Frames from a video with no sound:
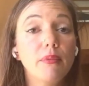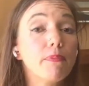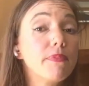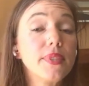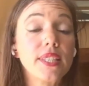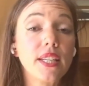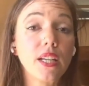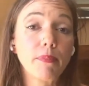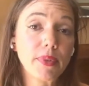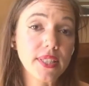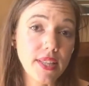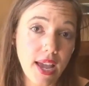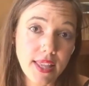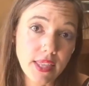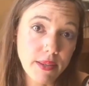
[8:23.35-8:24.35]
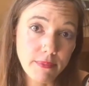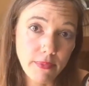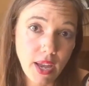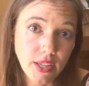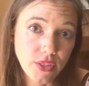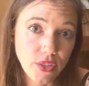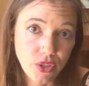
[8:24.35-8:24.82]
sitting beside them
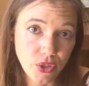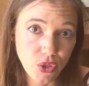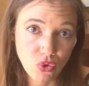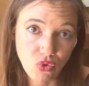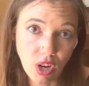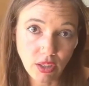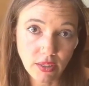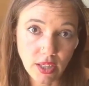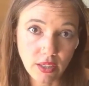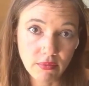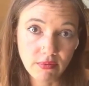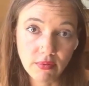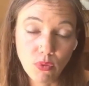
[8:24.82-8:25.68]
as they're struggling,